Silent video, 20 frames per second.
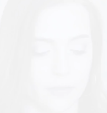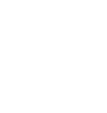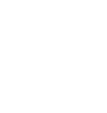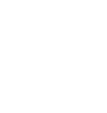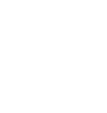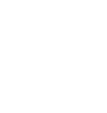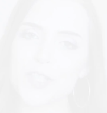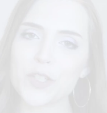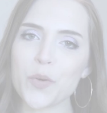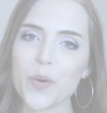The
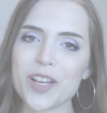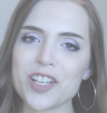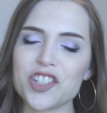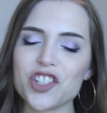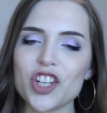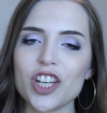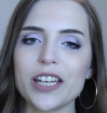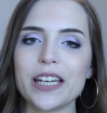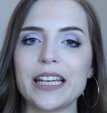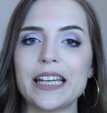next
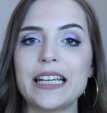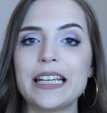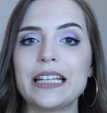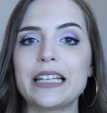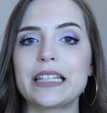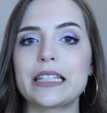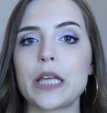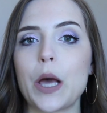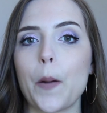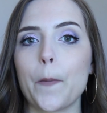question
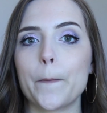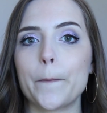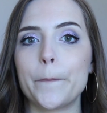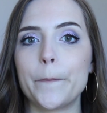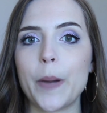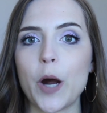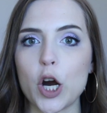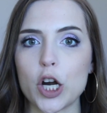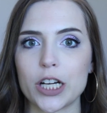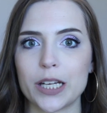is
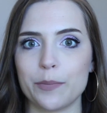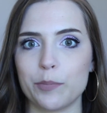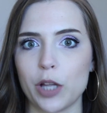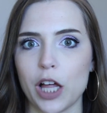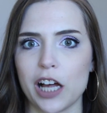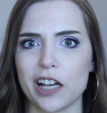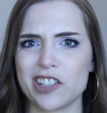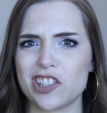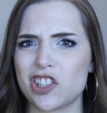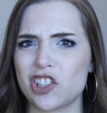party
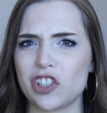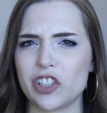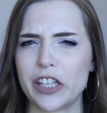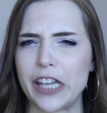blush.